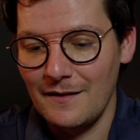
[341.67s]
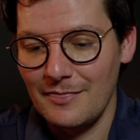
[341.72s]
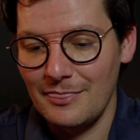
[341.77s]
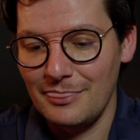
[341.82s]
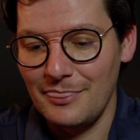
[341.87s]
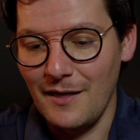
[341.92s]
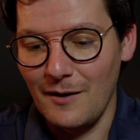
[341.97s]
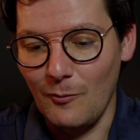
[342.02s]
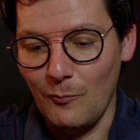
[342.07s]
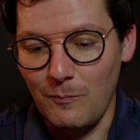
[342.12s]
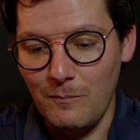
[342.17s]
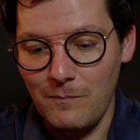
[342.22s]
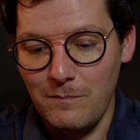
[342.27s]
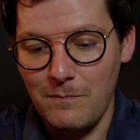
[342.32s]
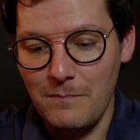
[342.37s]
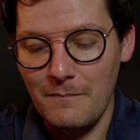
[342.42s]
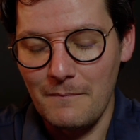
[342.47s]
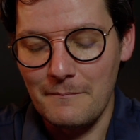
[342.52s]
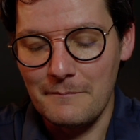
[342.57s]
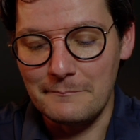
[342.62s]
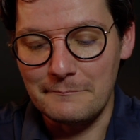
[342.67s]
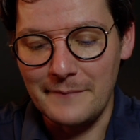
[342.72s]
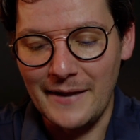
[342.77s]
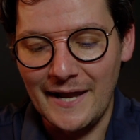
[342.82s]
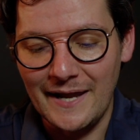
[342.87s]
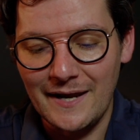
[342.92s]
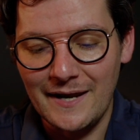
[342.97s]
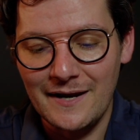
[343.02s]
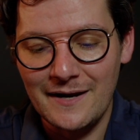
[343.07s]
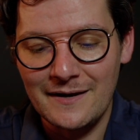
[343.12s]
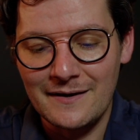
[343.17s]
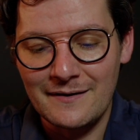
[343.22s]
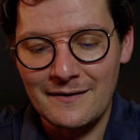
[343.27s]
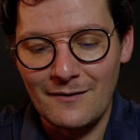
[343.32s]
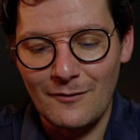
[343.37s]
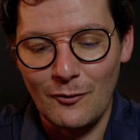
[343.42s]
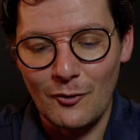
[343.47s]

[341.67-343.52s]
the main